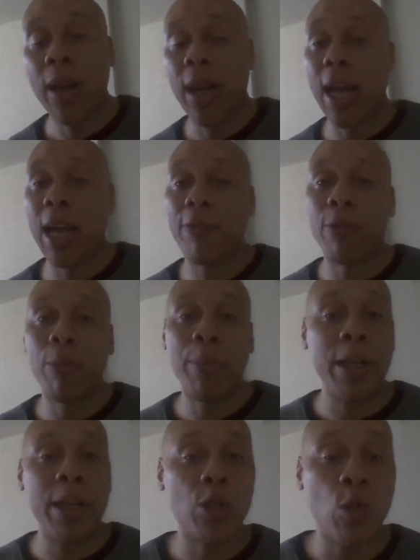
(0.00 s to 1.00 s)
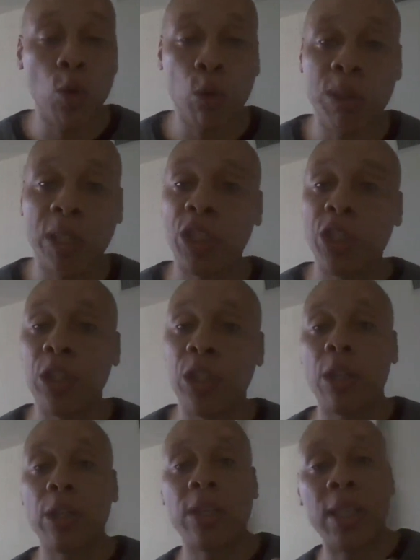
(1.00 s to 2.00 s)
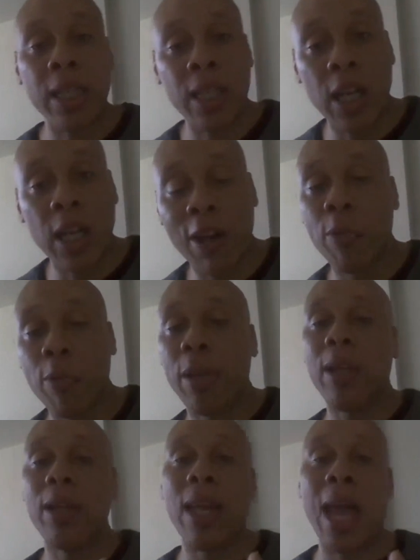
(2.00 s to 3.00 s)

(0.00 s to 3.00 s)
And from being a school teacher, city government,